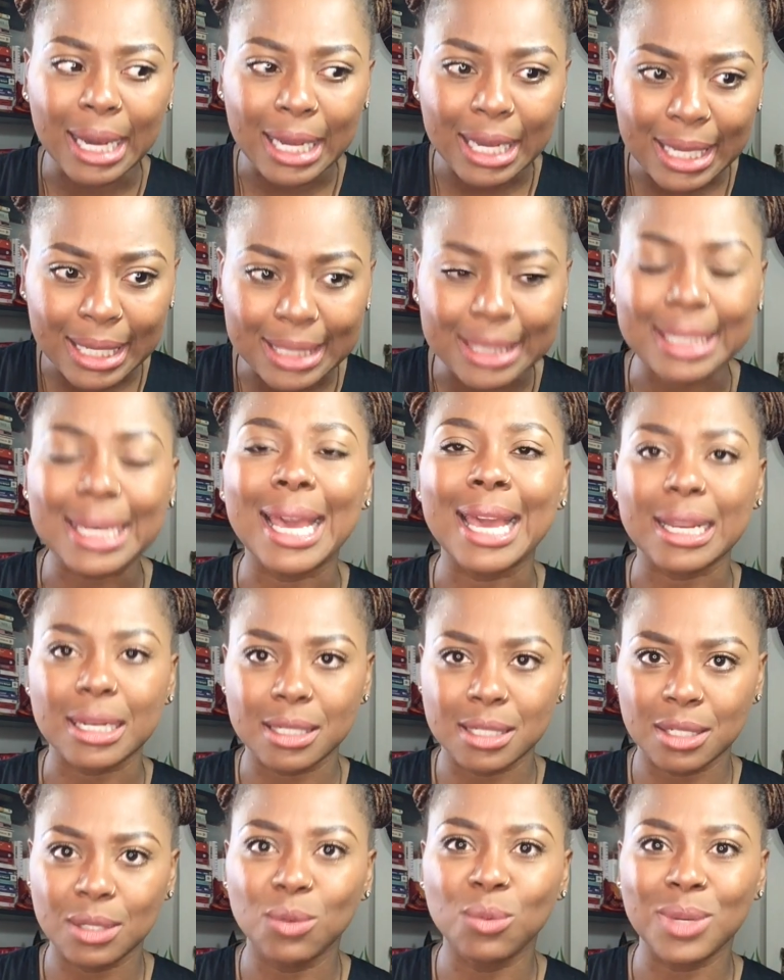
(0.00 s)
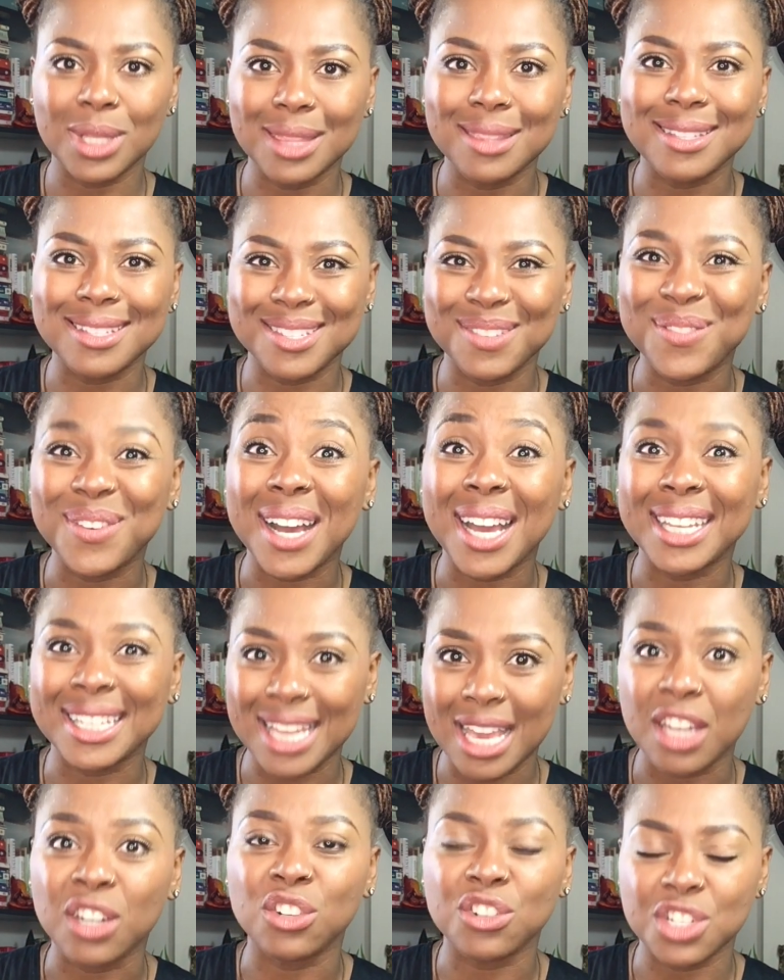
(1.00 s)
connect with the divine
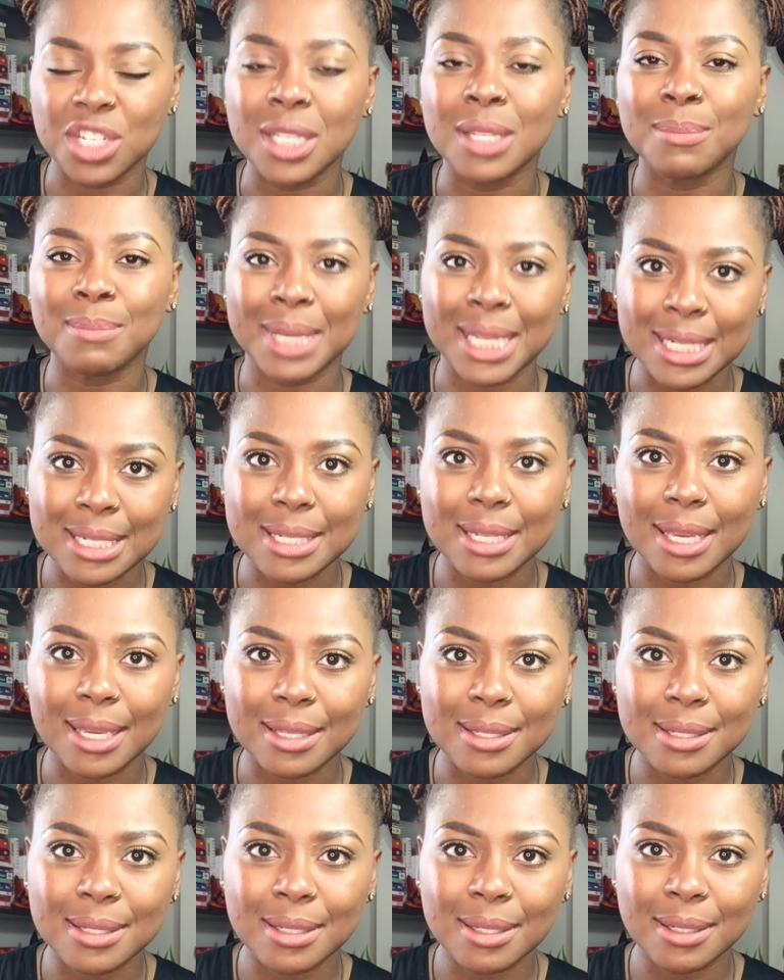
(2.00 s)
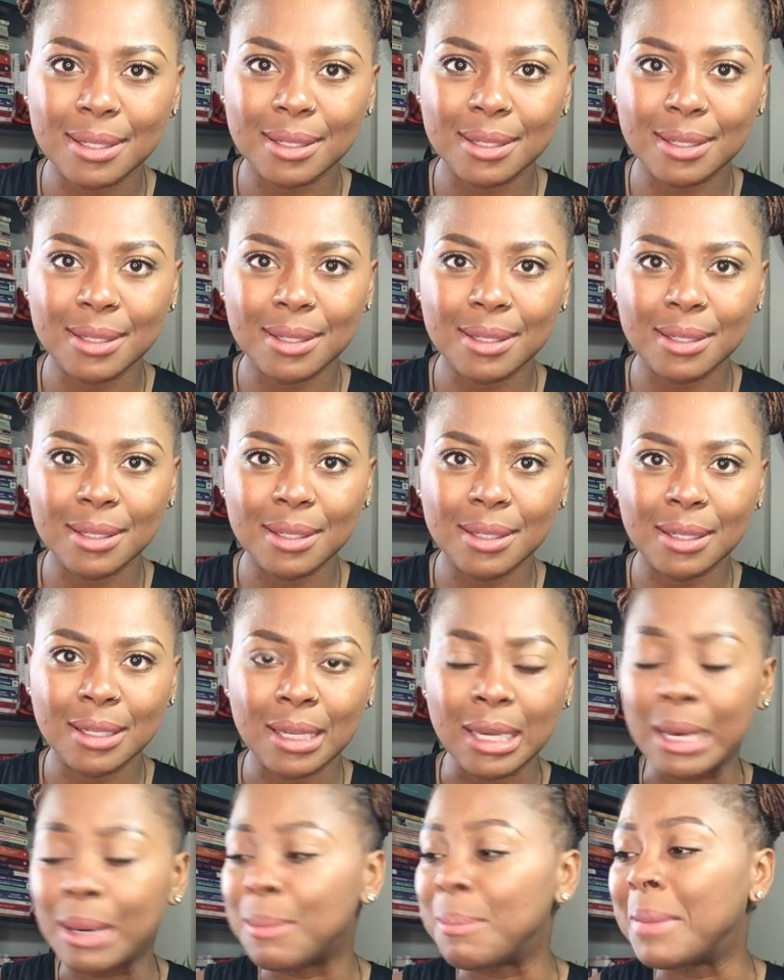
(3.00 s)
energy and meditate.
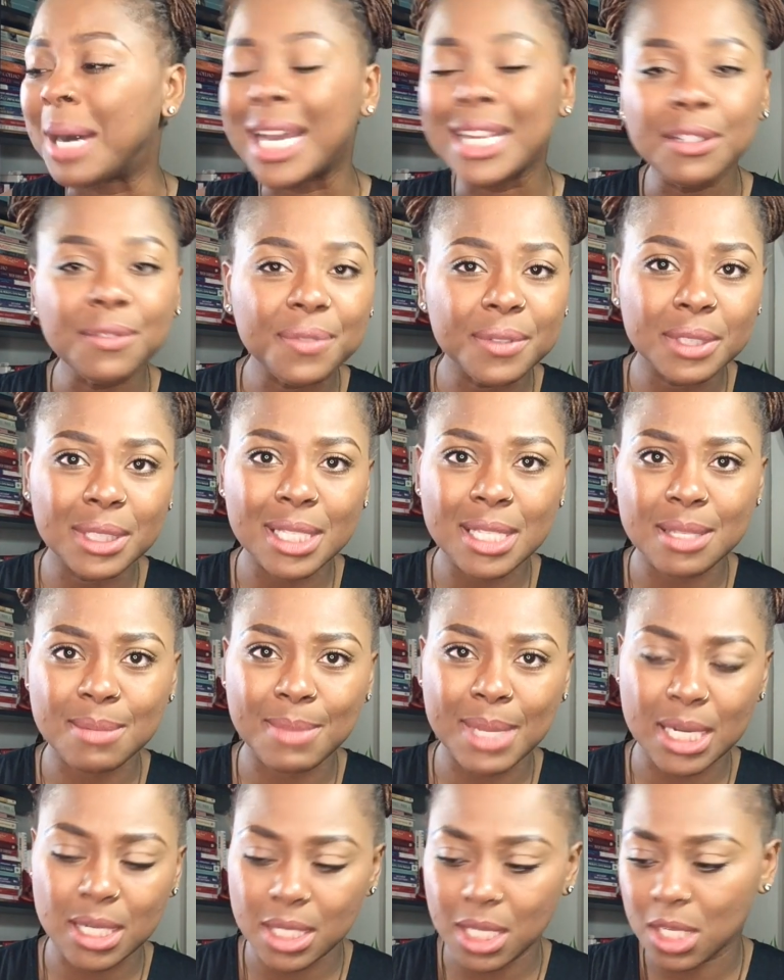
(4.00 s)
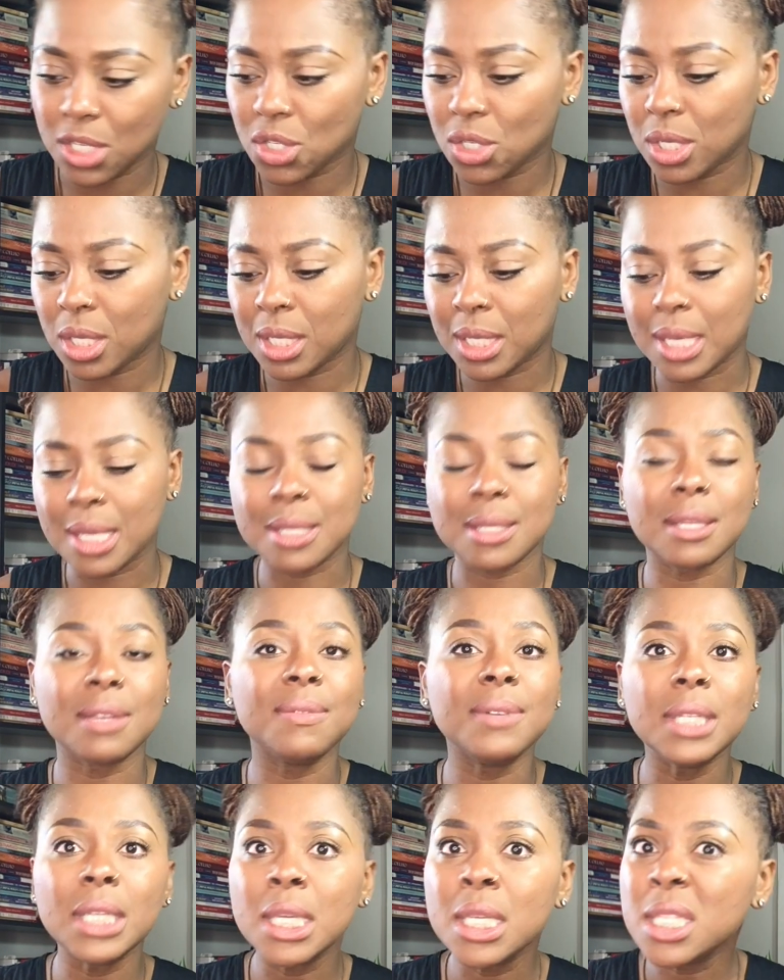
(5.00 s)
Mindfulness meditation is
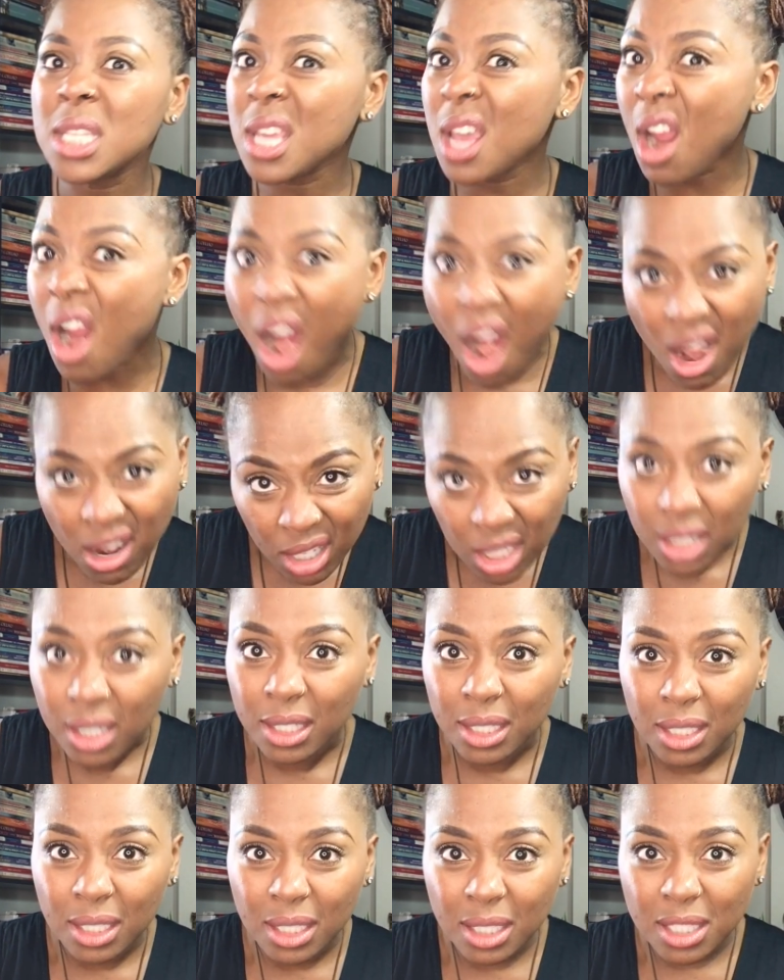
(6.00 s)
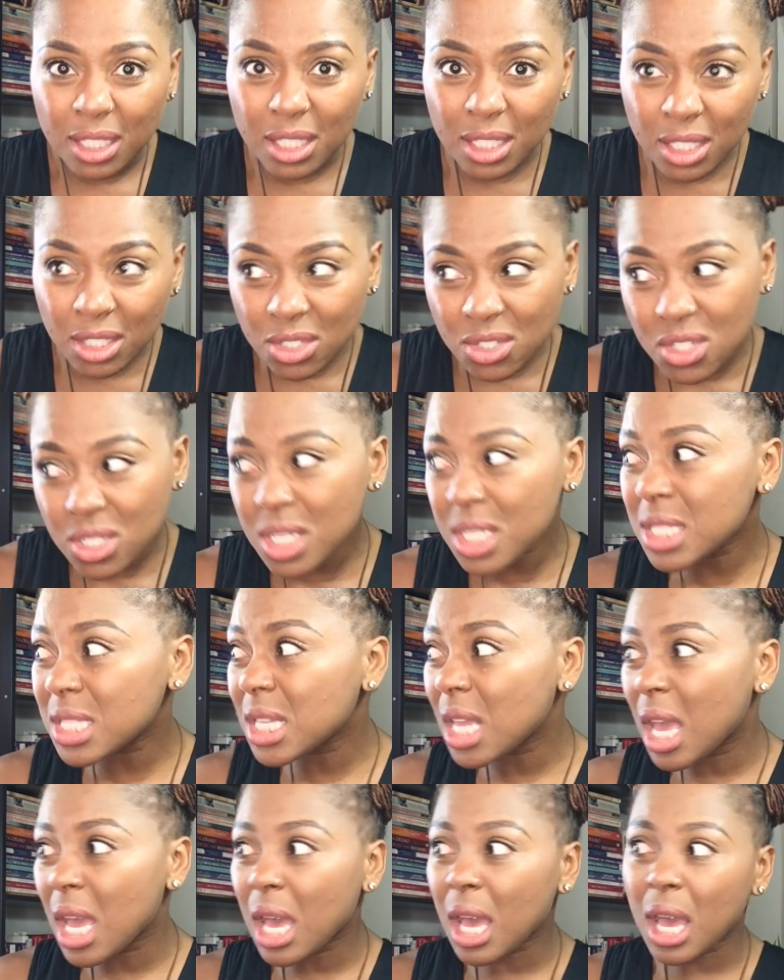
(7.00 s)
even easier. You just
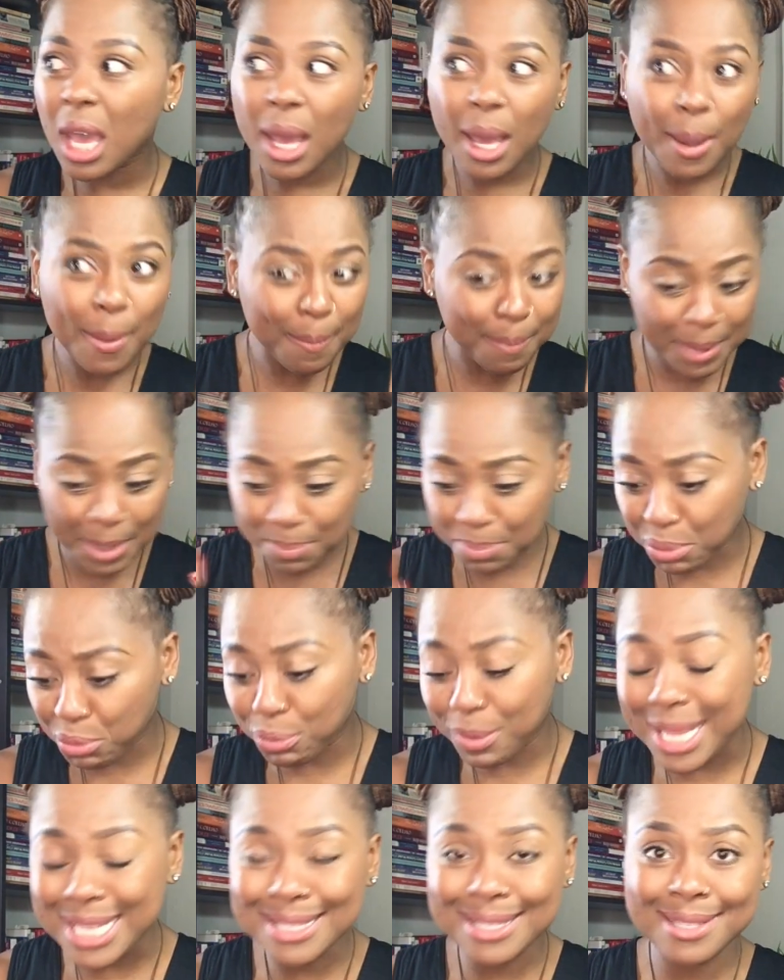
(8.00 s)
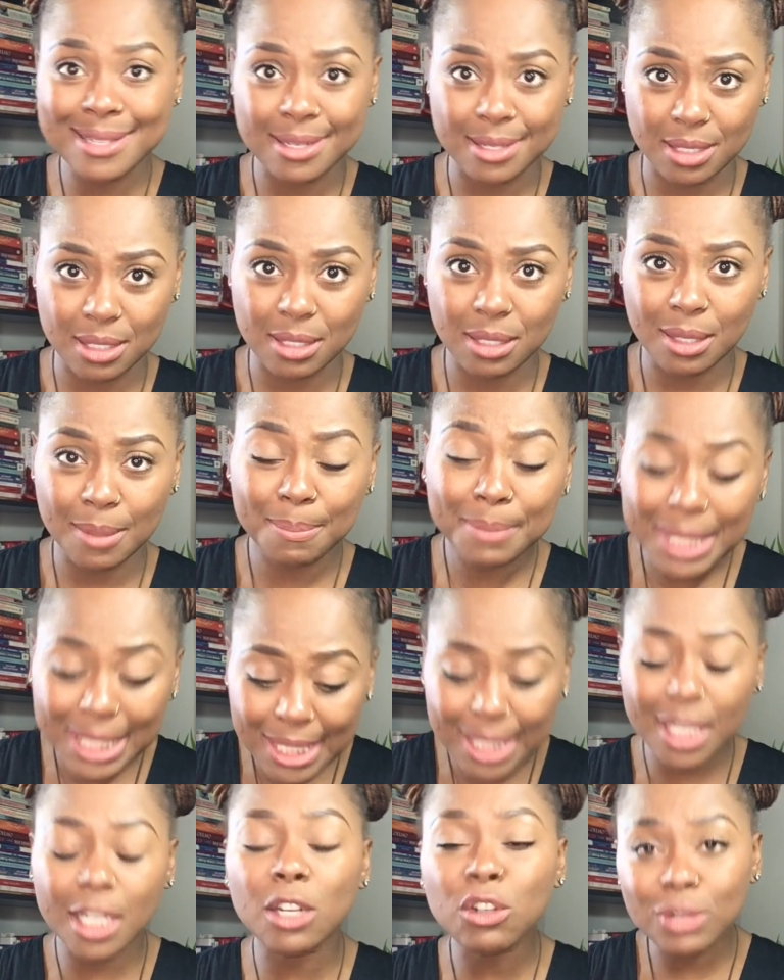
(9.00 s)
be present, be
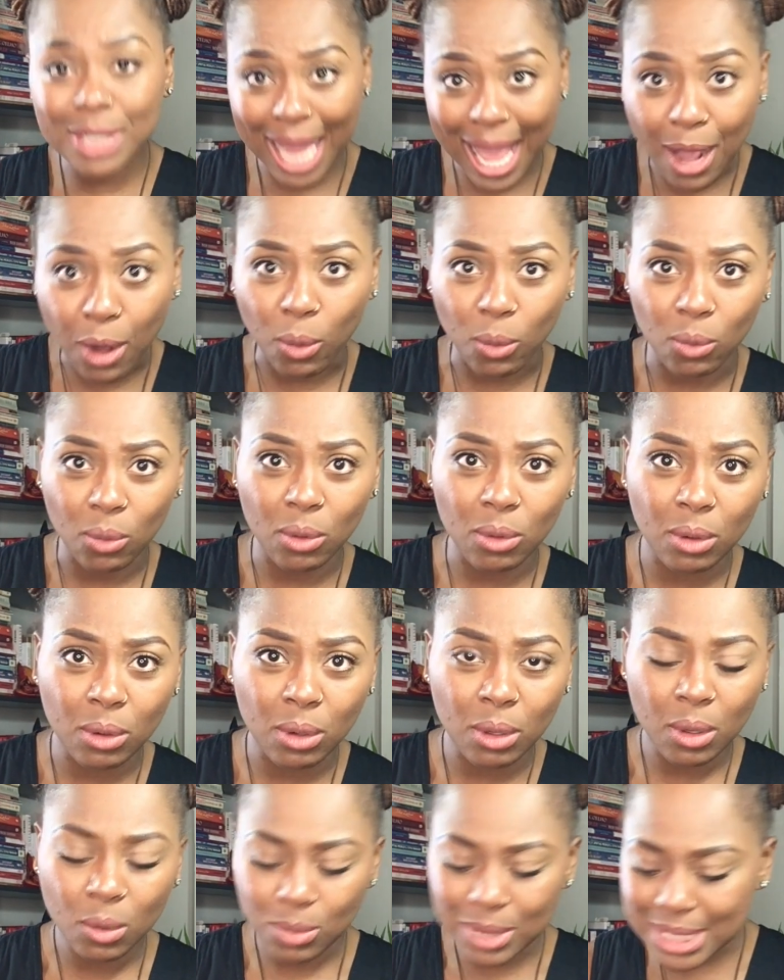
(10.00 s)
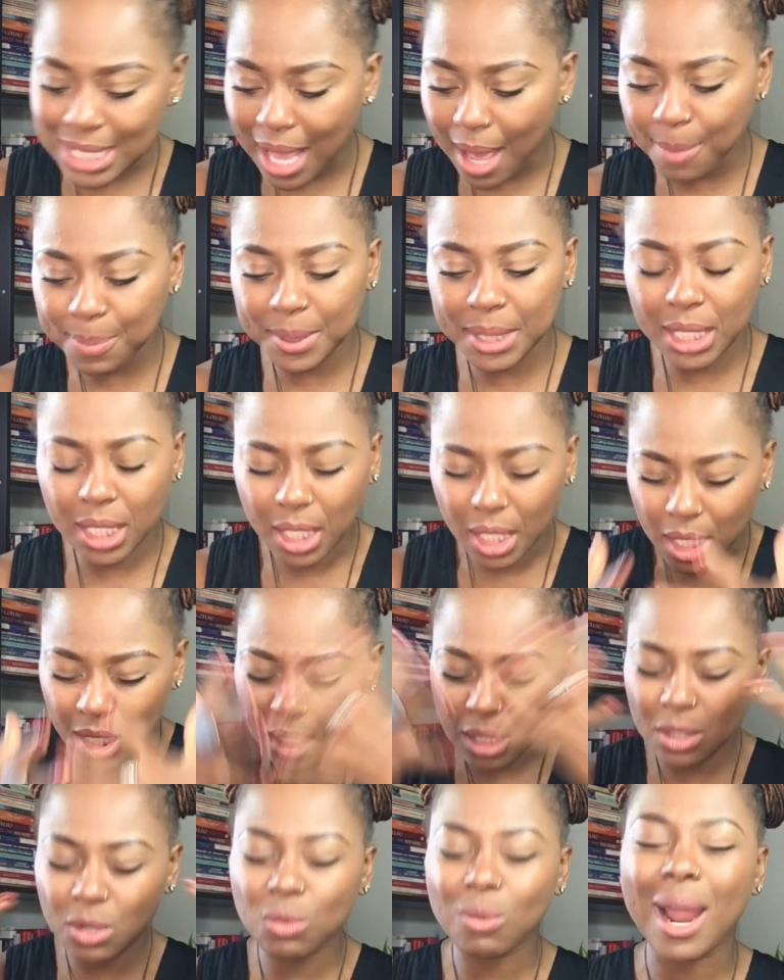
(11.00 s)
here now. What's happening in
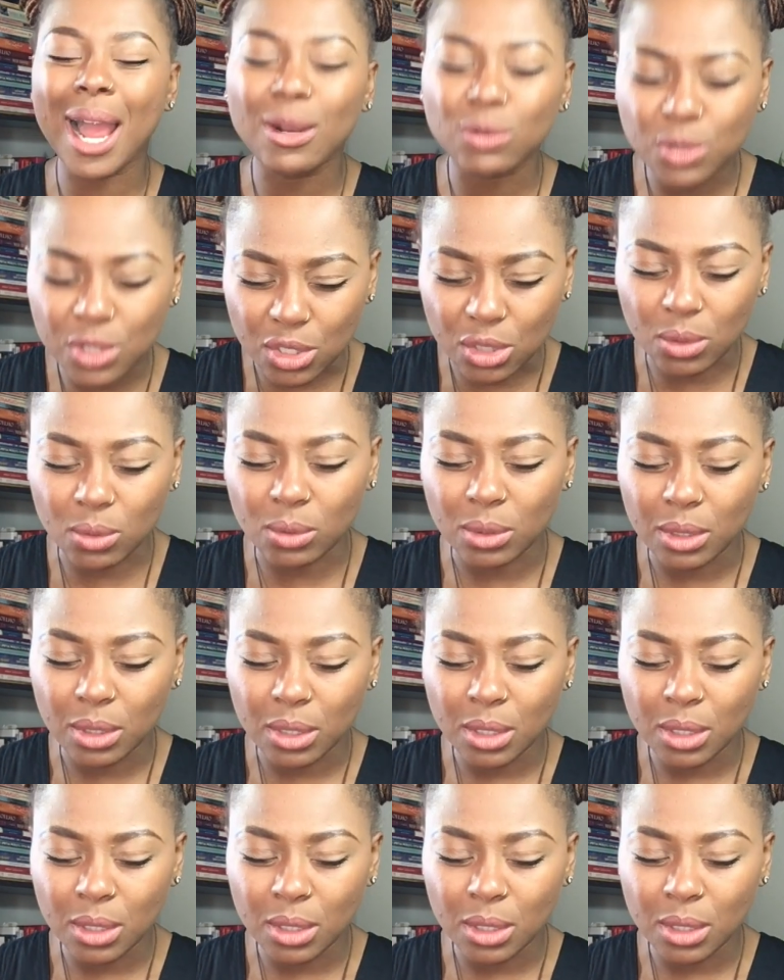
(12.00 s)
and around you?